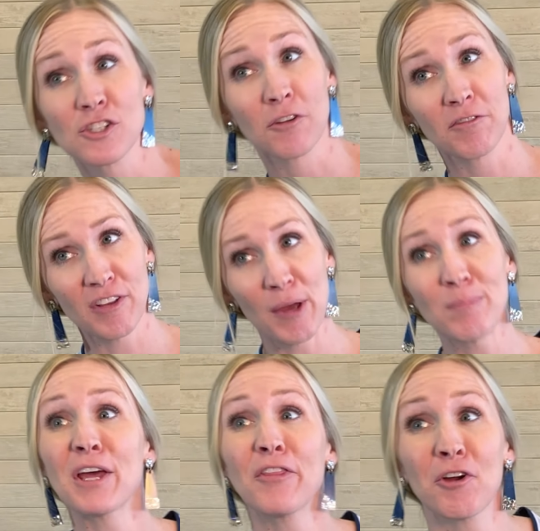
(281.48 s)
are flipped
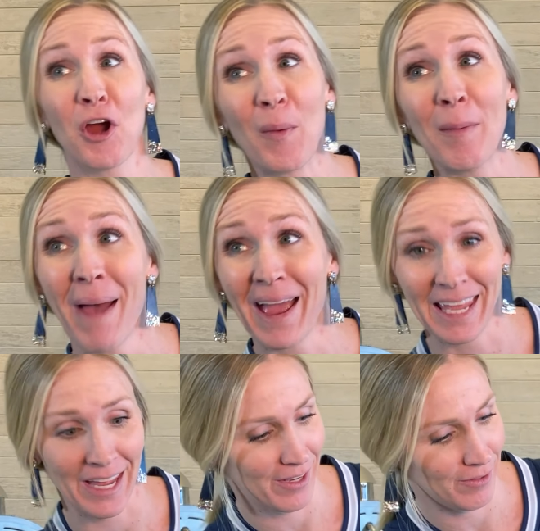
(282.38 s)
and they're going back
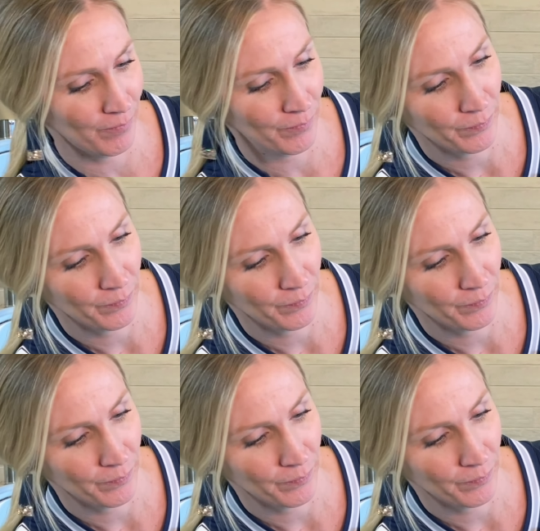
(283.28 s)
in.